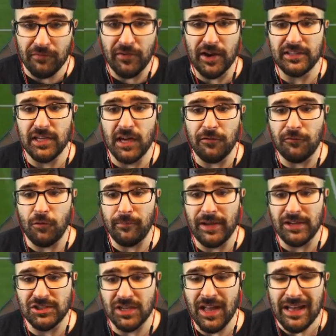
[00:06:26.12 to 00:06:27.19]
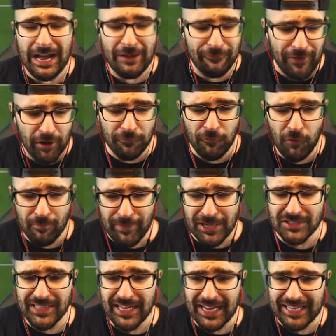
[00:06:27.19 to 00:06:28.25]
very tough formation. I found a
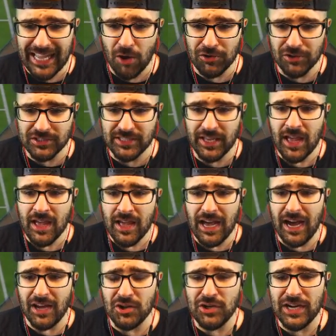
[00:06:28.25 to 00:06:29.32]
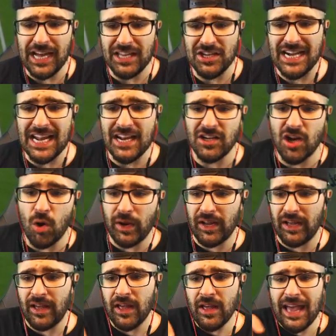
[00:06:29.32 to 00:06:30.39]
formation that I counters it. Uh, you got you got to go with
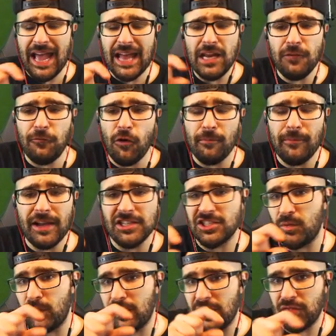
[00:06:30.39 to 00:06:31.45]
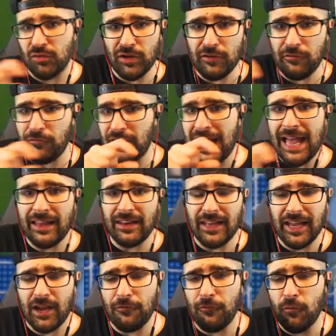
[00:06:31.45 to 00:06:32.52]
a any formation with a three flat,
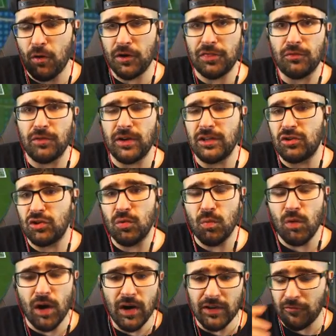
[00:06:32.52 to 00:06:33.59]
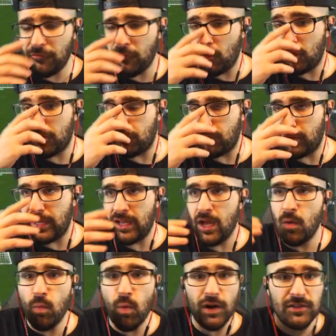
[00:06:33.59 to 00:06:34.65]
like a four three two one, a four three
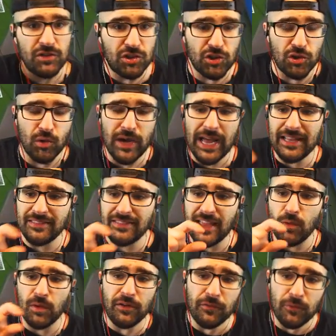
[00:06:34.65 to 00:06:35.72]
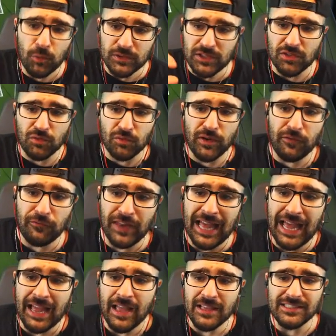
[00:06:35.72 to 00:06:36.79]
one two. Anything with a with the three
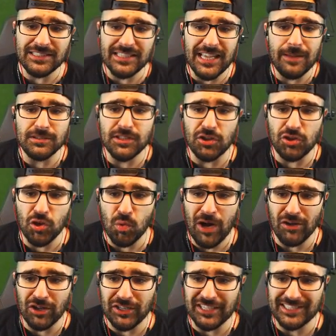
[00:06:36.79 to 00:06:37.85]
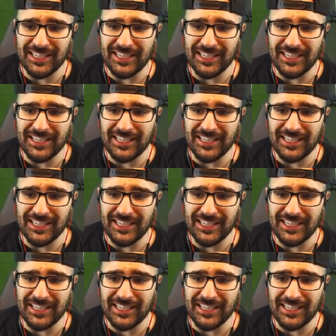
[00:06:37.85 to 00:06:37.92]
flat seems to do well. Look at